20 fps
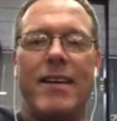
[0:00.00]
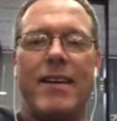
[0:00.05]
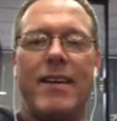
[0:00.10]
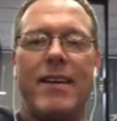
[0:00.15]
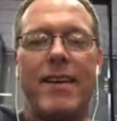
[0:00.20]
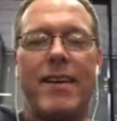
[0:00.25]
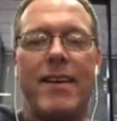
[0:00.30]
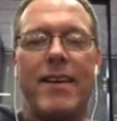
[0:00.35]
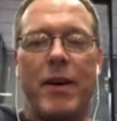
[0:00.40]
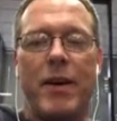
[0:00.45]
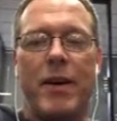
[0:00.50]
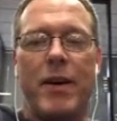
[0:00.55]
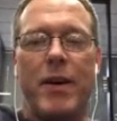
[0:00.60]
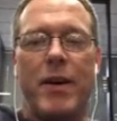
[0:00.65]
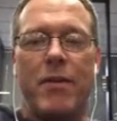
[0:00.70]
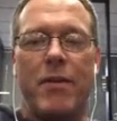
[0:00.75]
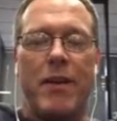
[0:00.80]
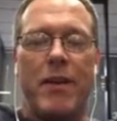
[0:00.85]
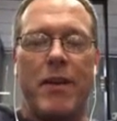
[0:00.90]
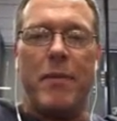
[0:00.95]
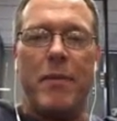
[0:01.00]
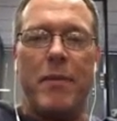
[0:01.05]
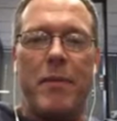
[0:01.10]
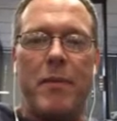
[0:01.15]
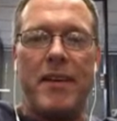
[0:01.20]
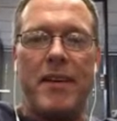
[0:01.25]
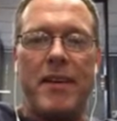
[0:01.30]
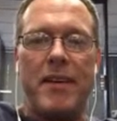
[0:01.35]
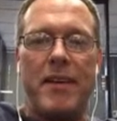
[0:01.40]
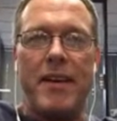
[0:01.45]
it did, but one
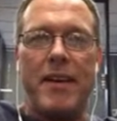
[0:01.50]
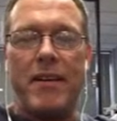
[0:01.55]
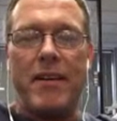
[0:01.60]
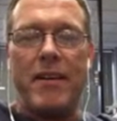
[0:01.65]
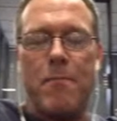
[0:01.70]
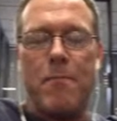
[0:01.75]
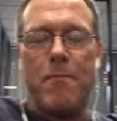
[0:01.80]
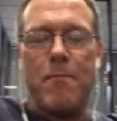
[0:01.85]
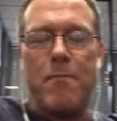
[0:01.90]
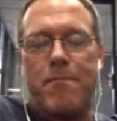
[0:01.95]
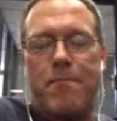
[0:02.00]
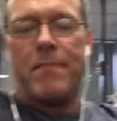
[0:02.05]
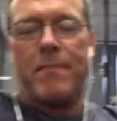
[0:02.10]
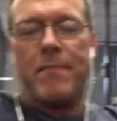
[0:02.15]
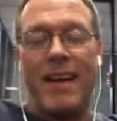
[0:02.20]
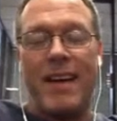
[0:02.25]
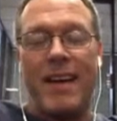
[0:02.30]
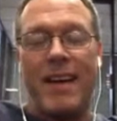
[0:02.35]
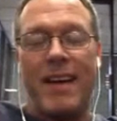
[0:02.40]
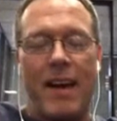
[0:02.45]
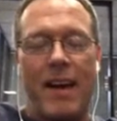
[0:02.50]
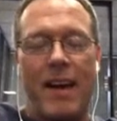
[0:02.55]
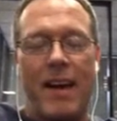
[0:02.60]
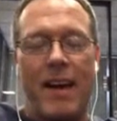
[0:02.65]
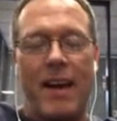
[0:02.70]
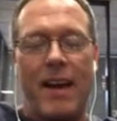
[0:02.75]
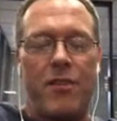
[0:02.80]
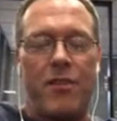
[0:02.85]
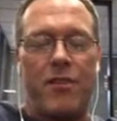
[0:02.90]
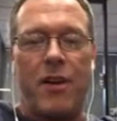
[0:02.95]
time it didn't. And I
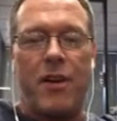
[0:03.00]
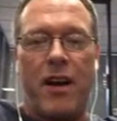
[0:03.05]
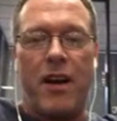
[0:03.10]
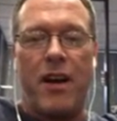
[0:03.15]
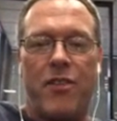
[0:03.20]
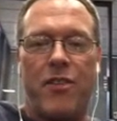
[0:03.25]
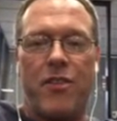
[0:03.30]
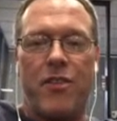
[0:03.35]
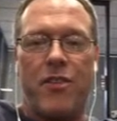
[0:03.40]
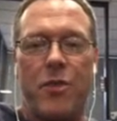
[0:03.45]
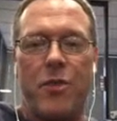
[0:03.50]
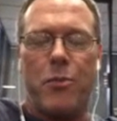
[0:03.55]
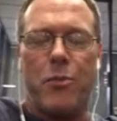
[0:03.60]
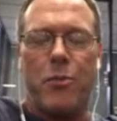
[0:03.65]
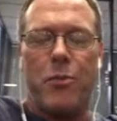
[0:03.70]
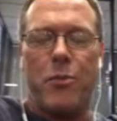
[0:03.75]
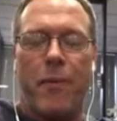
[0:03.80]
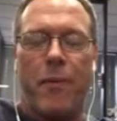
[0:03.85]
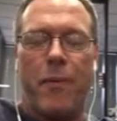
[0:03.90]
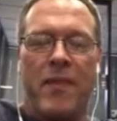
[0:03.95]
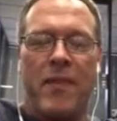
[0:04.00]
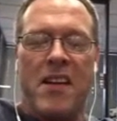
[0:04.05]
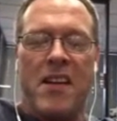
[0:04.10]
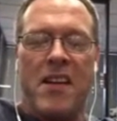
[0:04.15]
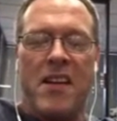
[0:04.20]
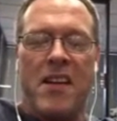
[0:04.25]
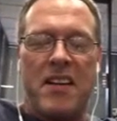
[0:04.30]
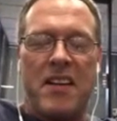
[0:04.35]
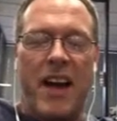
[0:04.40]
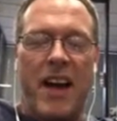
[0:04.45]
got turned on to
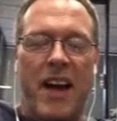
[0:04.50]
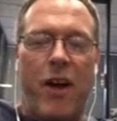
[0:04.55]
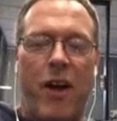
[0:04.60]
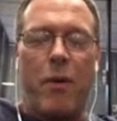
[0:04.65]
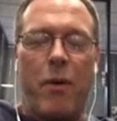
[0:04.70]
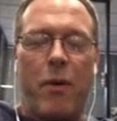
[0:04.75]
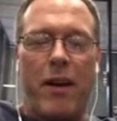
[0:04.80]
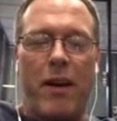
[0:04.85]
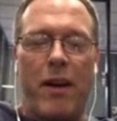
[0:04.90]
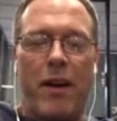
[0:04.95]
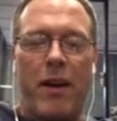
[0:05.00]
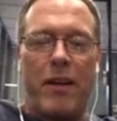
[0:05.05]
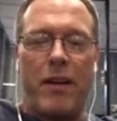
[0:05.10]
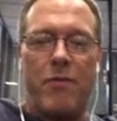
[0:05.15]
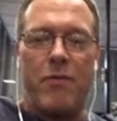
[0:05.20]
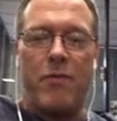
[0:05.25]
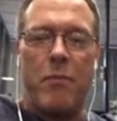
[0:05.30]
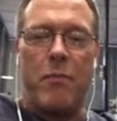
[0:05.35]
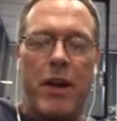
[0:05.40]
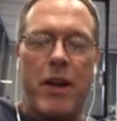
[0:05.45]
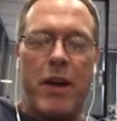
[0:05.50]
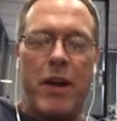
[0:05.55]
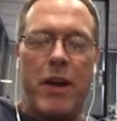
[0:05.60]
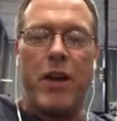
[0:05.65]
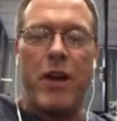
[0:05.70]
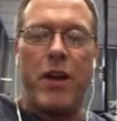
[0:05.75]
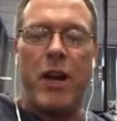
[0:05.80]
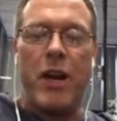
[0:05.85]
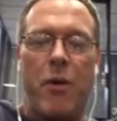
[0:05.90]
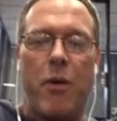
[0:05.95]
chiropractic from
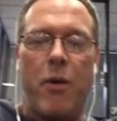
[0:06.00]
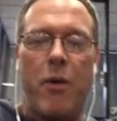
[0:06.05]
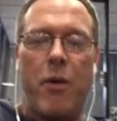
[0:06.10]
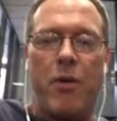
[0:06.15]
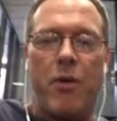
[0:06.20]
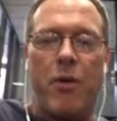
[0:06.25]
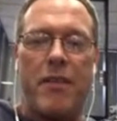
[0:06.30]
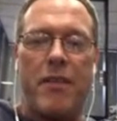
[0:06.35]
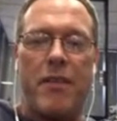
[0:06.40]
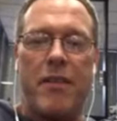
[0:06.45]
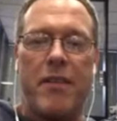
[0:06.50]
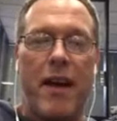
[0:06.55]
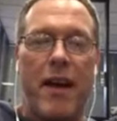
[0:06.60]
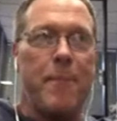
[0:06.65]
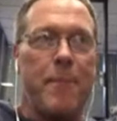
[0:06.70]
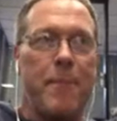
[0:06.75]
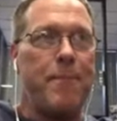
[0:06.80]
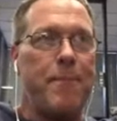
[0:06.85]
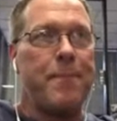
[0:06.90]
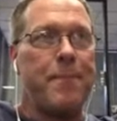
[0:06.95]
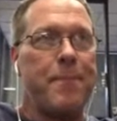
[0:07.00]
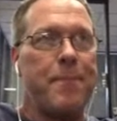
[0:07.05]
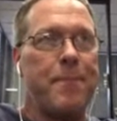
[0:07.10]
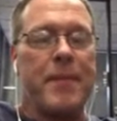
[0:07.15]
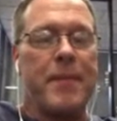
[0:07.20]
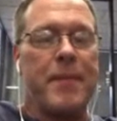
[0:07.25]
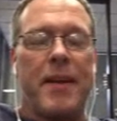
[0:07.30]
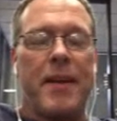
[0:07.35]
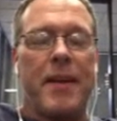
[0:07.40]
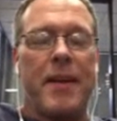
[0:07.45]
my training partner at the time.
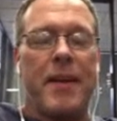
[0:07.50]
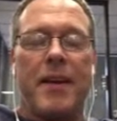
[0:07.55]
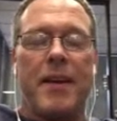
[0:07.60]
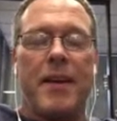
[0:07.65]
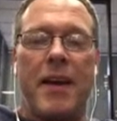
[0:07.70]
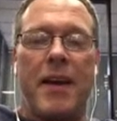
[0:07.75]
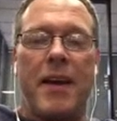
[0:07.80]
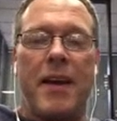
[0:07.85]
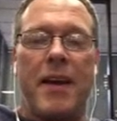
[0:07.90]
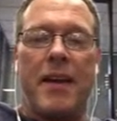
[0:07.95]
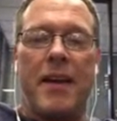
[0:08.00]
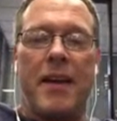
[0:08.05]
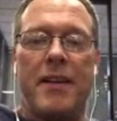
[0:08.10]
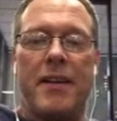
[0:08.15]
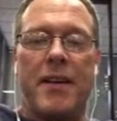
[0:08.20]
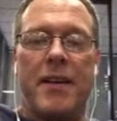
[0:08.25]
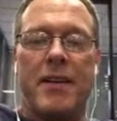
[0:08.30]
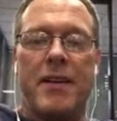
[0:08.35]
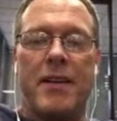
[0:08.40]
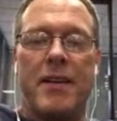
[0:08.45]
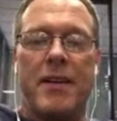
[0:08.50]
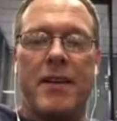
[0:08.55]
And,